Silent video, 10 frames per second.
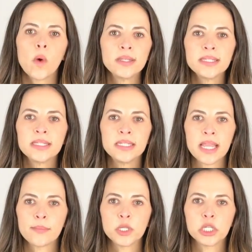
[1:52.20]
What does the
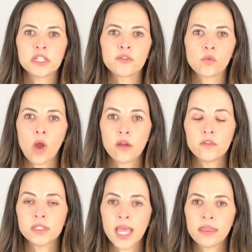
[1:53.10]
damages for
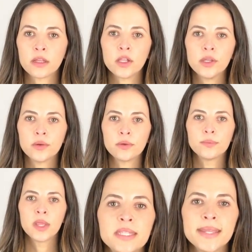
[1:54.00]
wrongful death include?
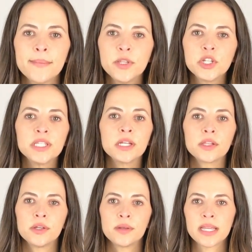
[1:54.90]
Damages
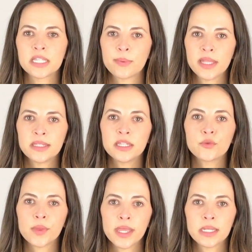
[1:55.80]
include
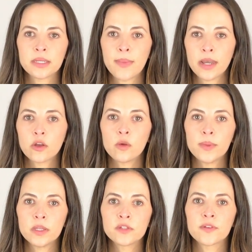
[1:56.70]
expenses related to medical
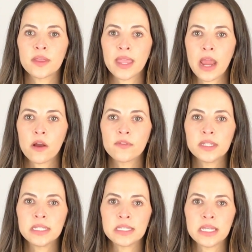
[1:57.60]
bills for the care of
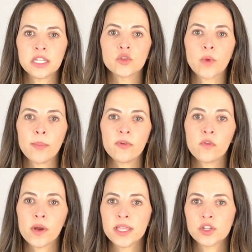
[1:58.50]
the deceased right
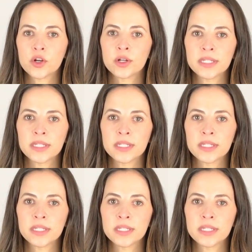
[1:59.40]
before his or her